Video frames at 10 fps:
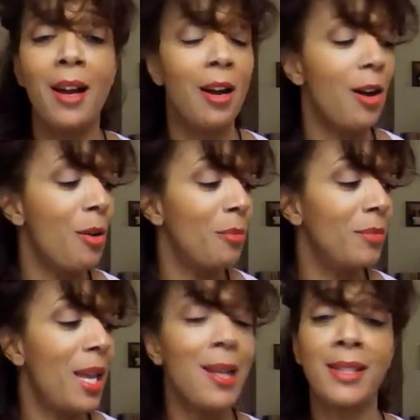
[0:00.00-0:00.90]

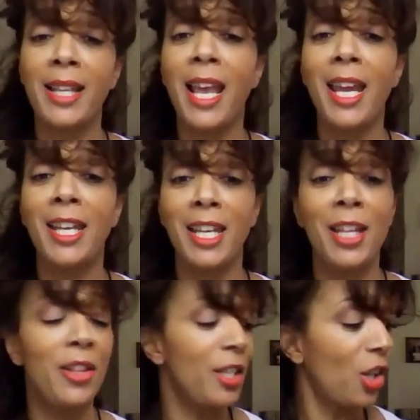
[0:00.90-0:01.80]
um, as saying
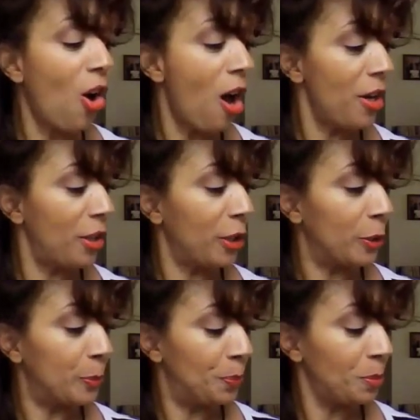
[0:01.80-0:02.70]
in this
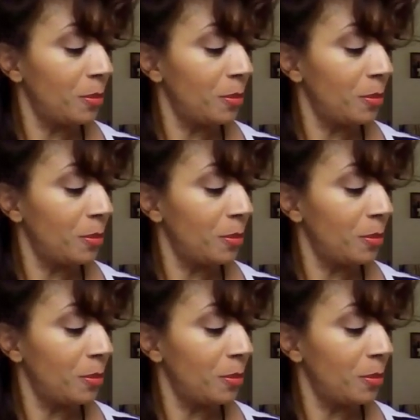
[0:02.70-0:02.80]
article.